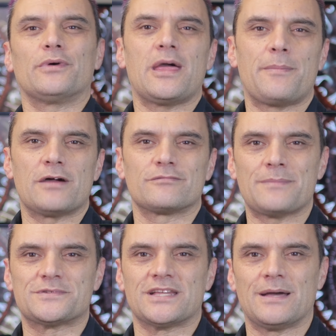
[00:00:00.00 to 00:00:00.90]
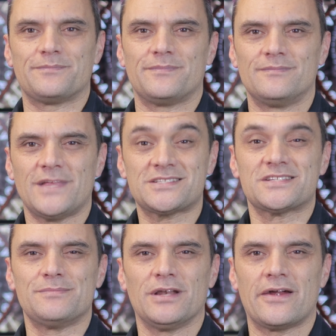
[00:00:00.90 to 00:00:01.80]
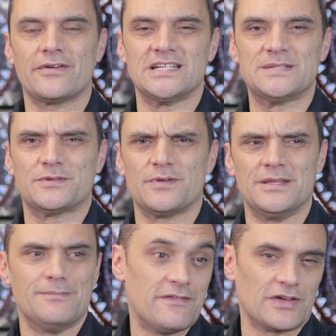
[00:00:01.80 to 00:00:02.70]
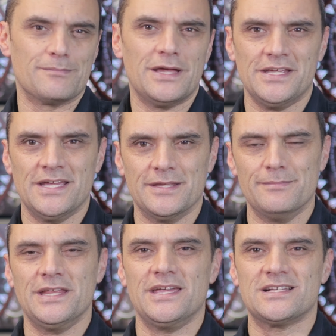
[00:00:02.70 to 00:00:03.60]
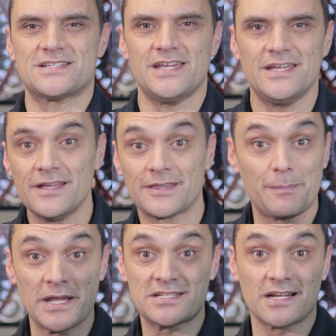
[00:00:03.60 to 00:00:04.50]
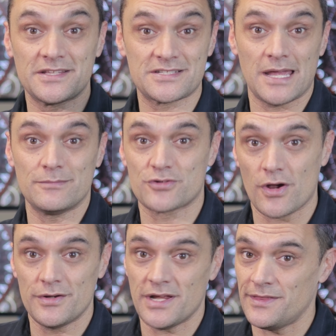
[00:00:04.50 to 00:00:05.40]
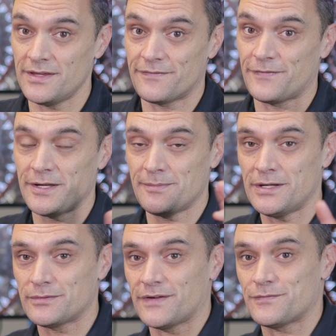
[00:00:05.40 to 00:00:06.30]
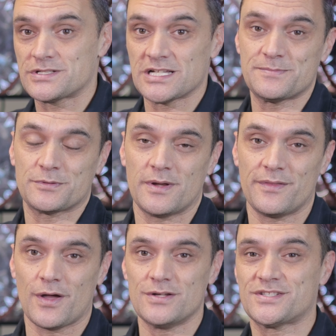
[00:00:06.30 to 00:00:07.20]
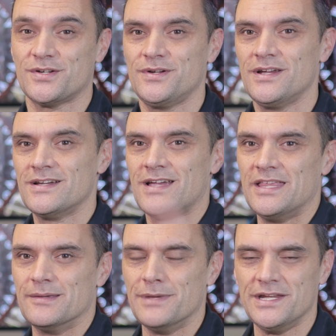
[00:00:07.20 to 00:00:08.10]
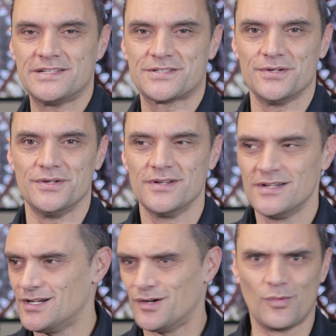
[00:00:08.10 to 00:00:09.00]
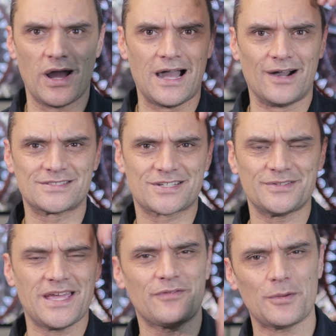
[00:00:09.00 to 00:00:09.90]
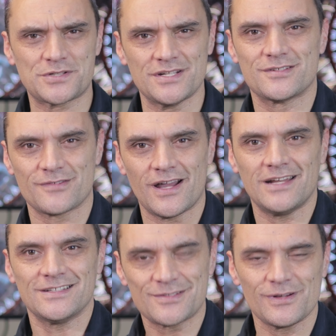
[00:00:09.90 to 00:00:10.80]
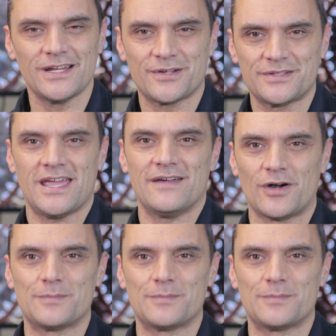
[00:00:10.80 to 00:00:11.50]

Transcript: well that about wraps it up. That's the similarities between the Mavic Mini and the Mini SE. They're basically the same drone, and then the fundamental differences between those two and the Mini 2. Wow, it's good to have options, right? It's really good to have